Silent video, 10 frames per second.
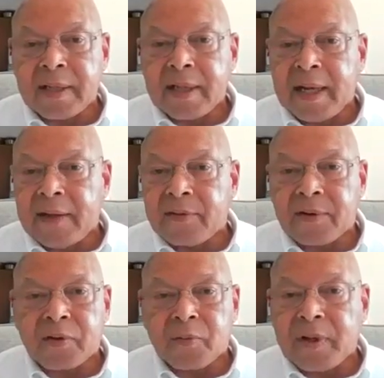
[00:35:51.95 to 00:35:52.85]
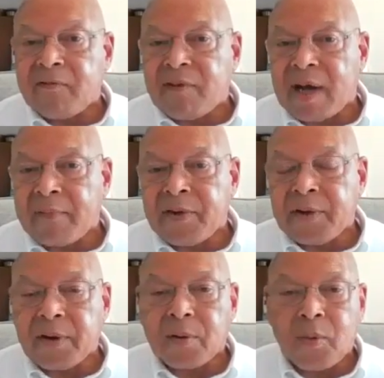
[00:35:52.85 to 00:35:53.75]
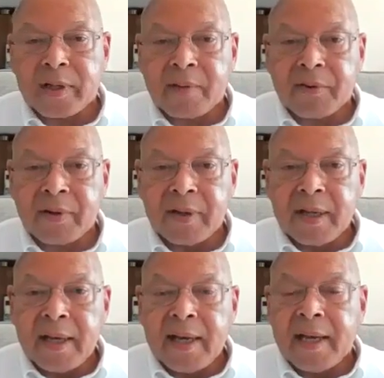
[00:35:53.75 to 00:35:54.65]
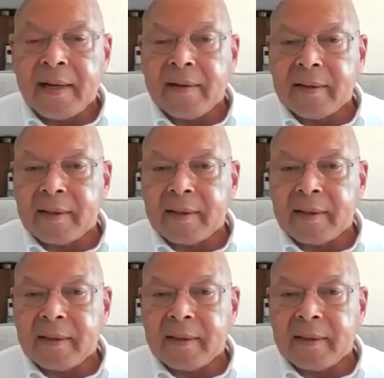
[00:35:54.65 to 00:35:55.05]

either a 3-5 year or whatever, and